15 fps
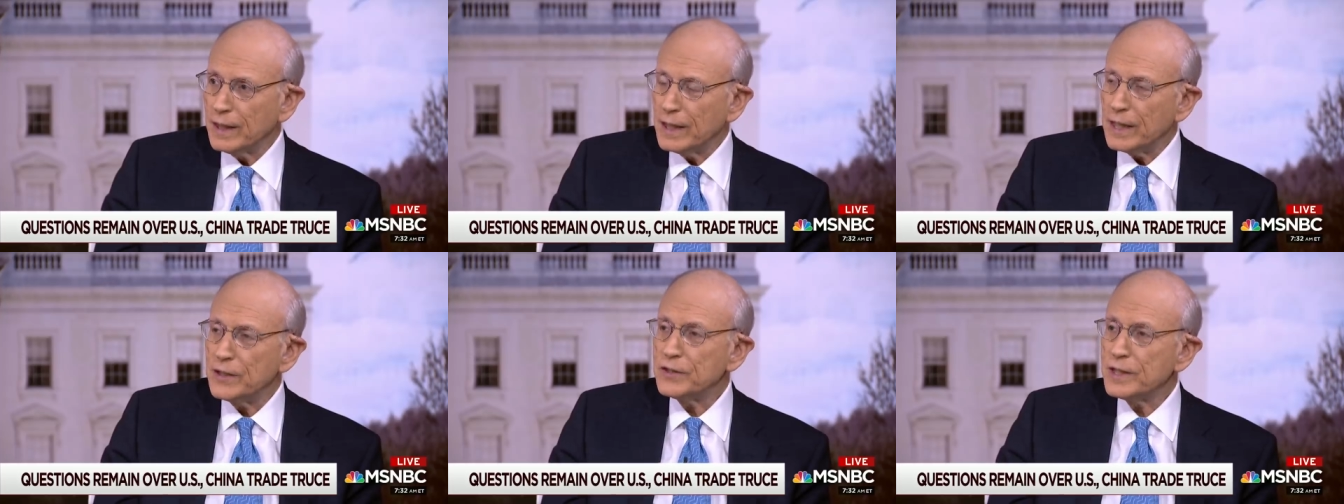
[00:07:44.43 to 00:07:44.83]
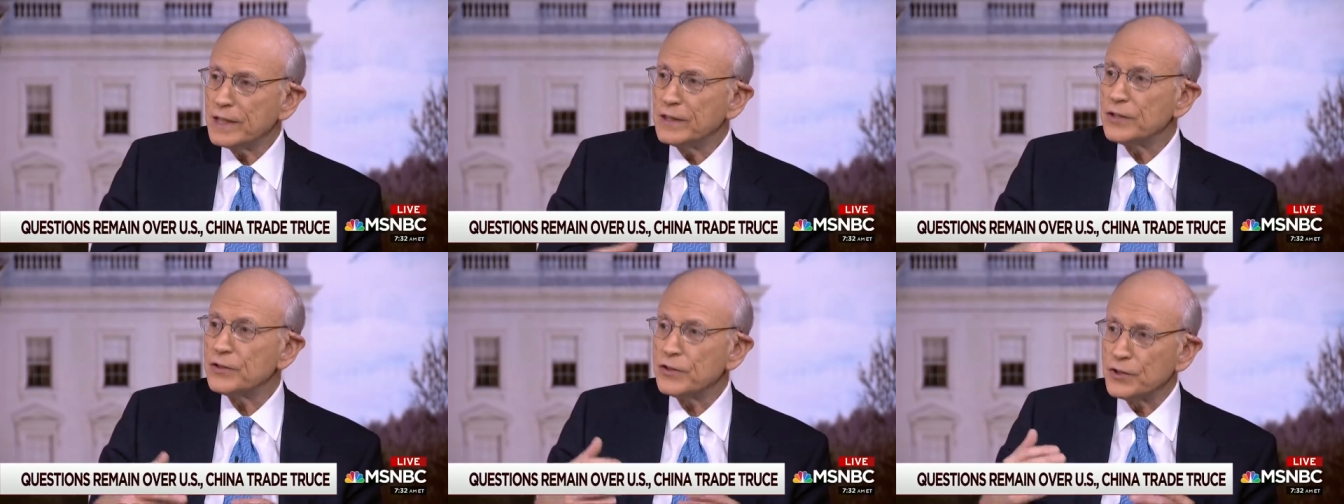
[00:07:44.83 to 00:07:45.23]
He said
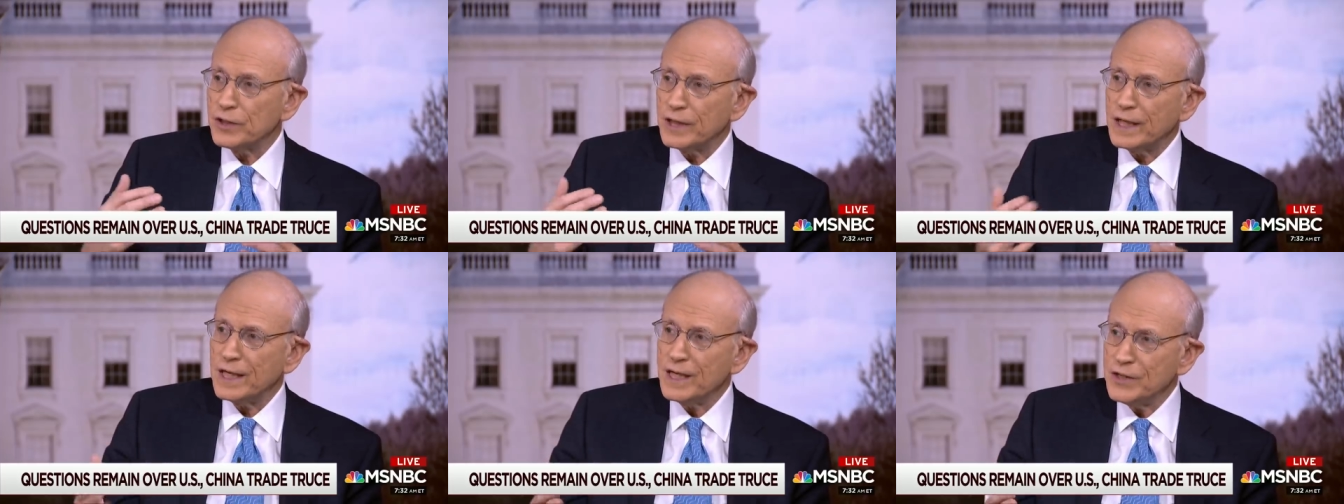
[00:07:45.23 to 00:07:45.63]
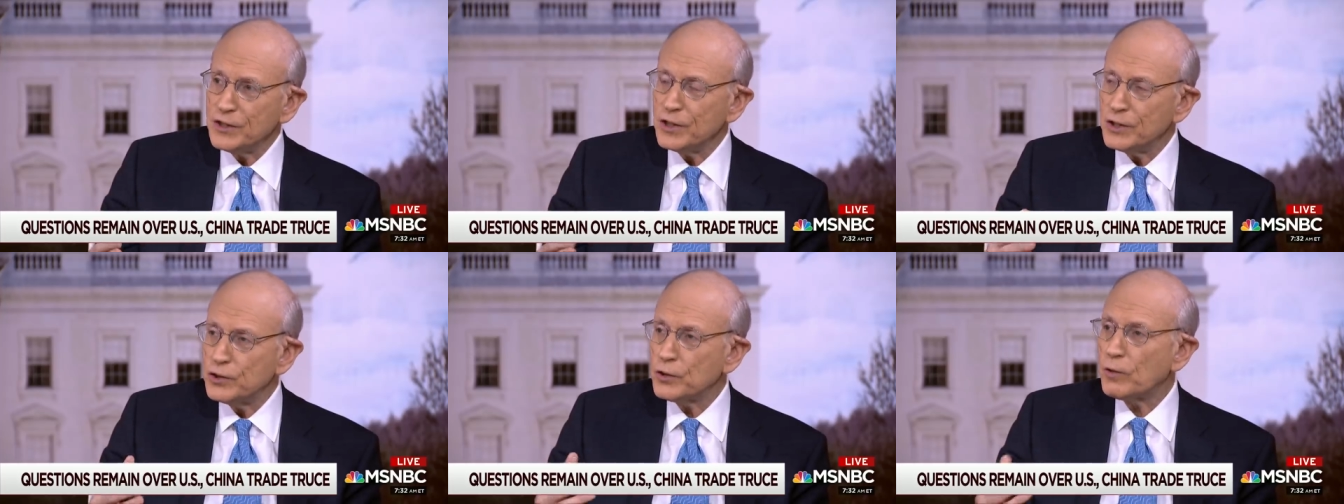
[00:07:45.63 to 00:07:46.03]
this is an
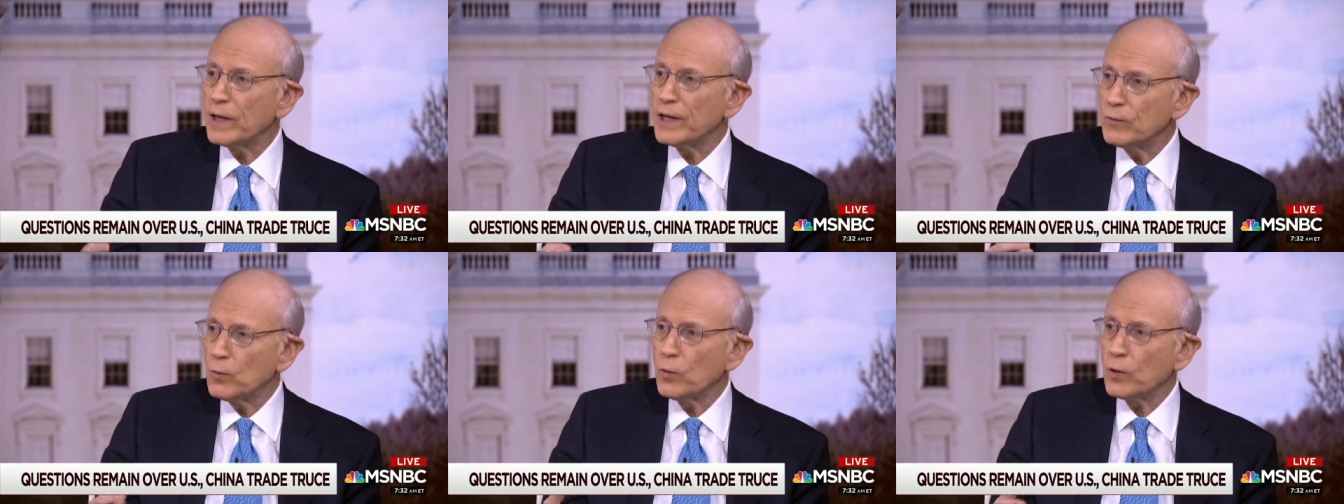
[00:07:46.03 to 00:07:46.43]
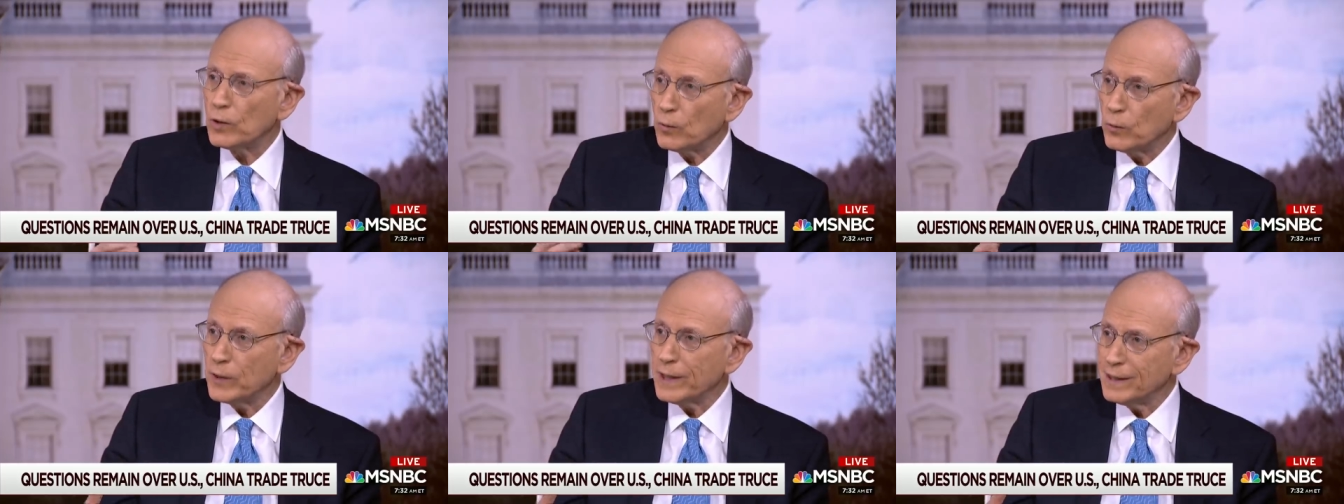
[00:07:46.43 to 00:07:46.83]
easy trade war to
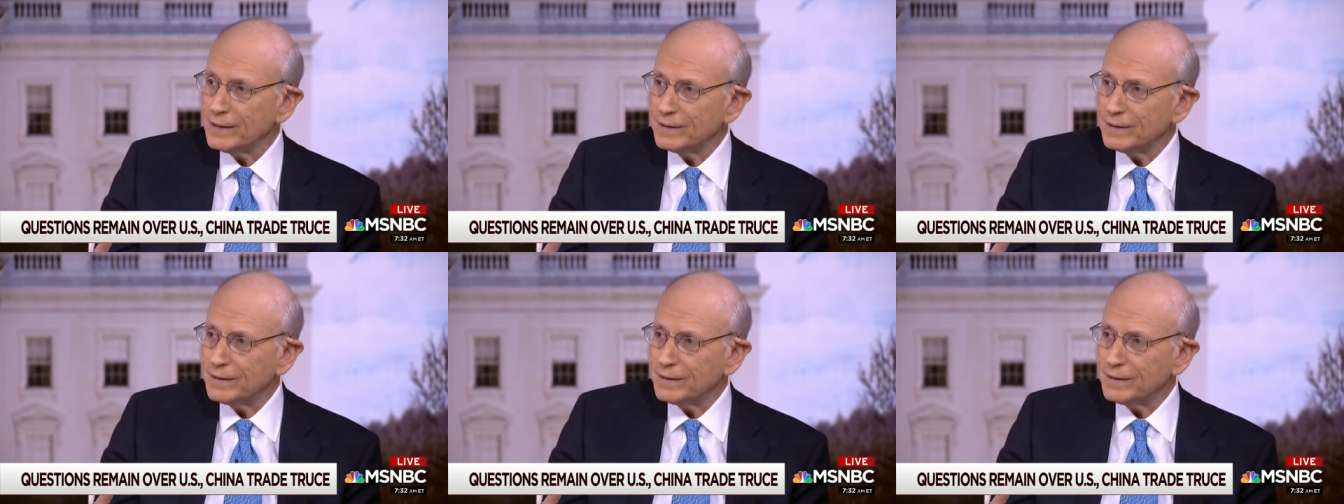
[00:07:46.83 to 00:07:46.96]
win.